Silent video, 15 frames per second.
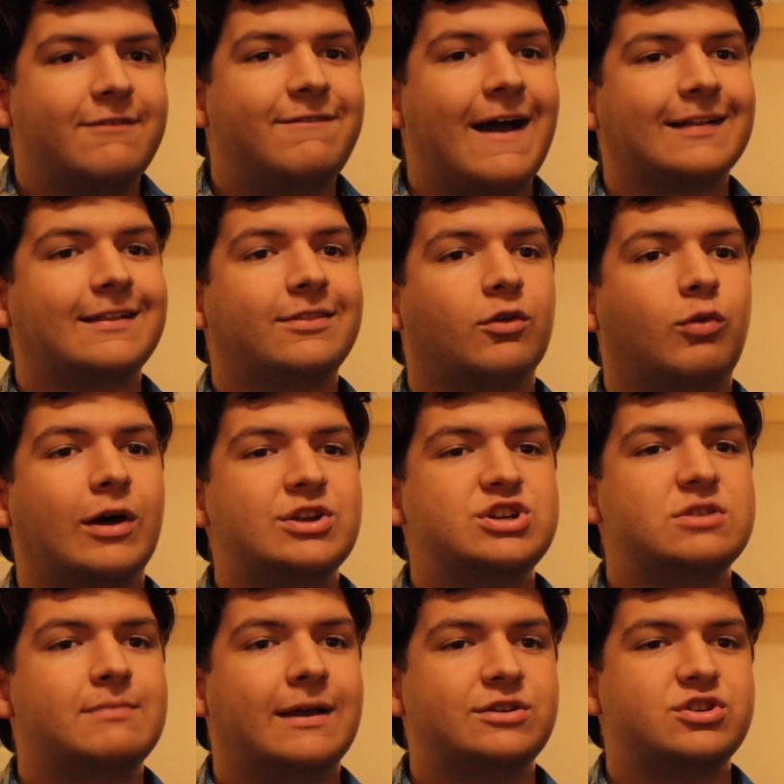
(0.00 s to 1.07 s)
The fact that the
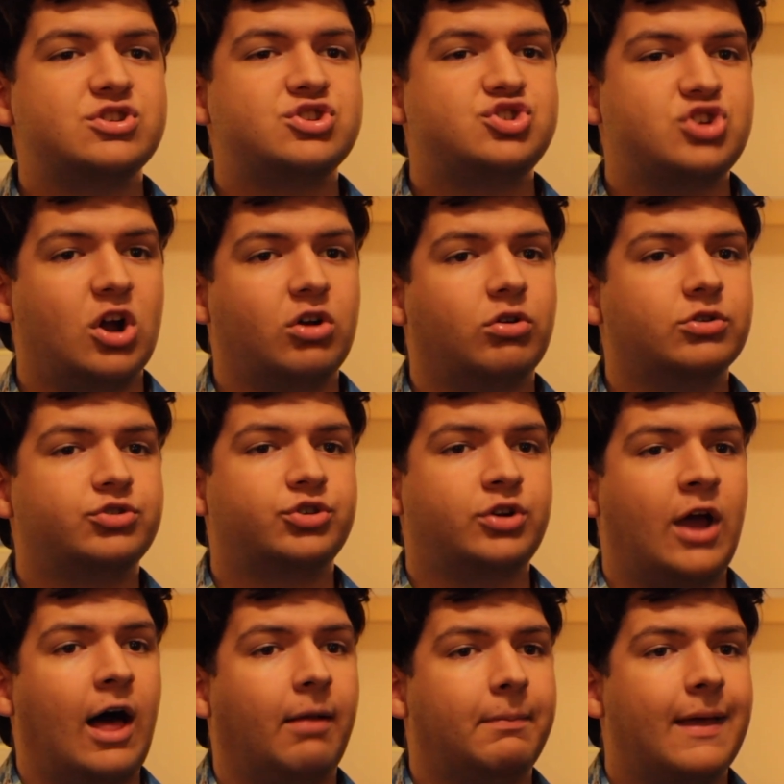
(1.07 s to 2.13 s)
question mentions jungles
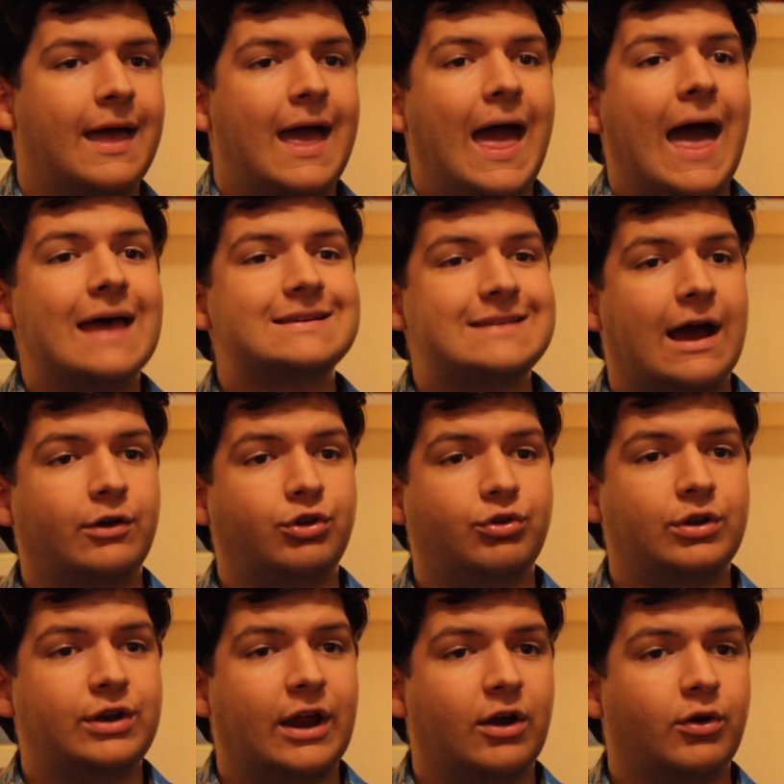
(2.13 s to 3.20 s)
should help, as now
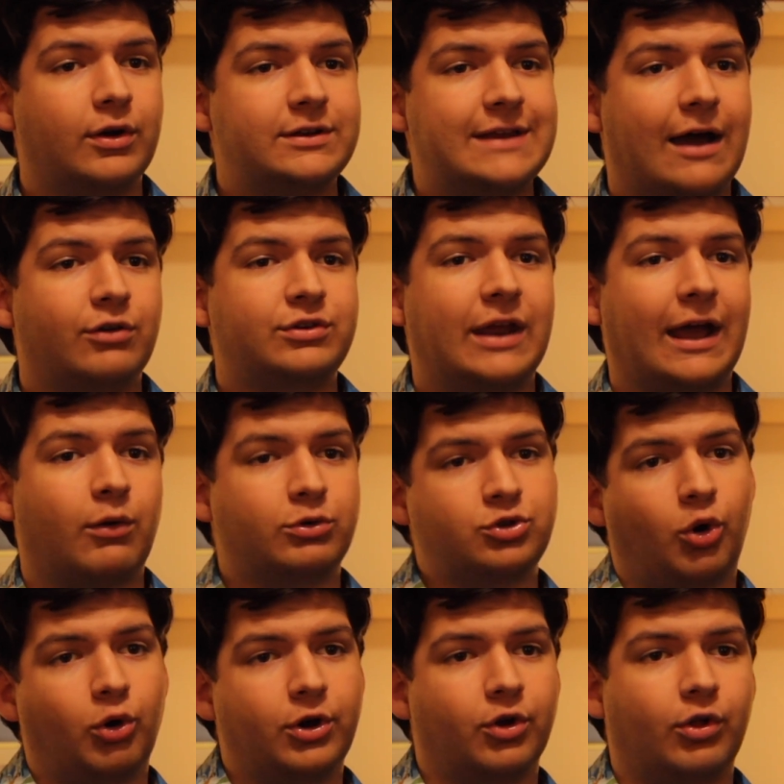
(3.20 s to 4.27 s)
you can narrow it down to
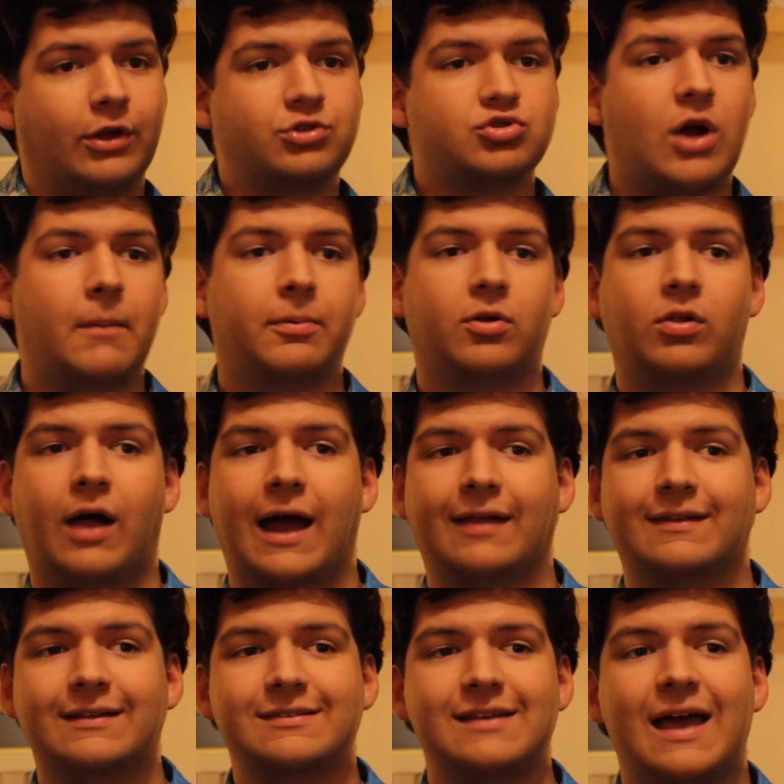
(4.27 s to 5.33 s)
equatorial and tropical
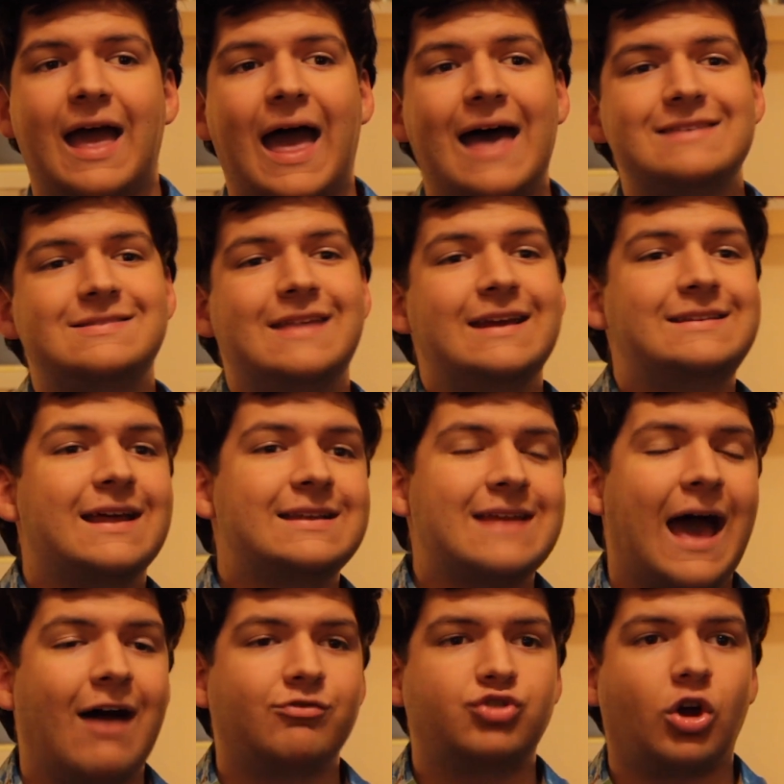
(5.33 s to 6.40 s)
islands, as they
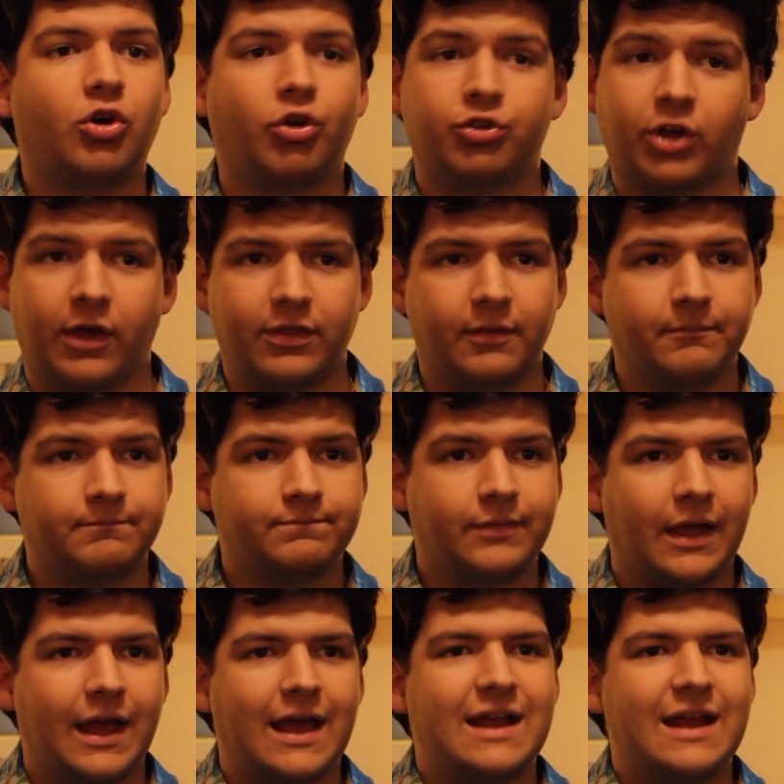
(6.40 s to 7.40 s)
tend to have jungles on them.